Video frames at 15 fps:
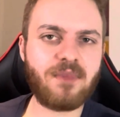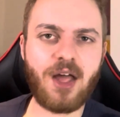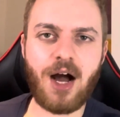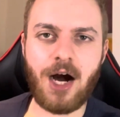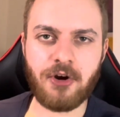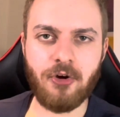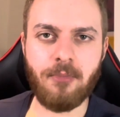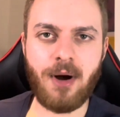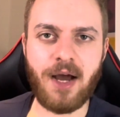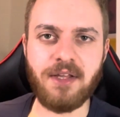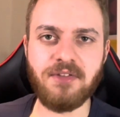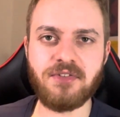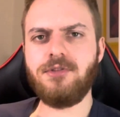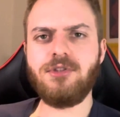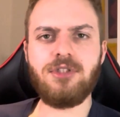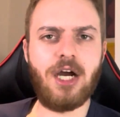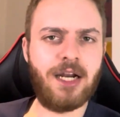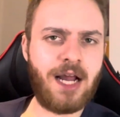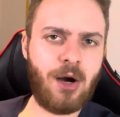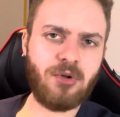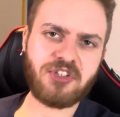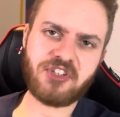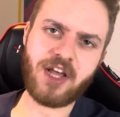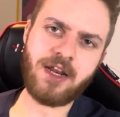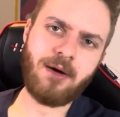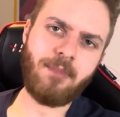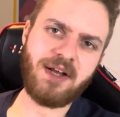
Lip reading: I don't mind. And I would say that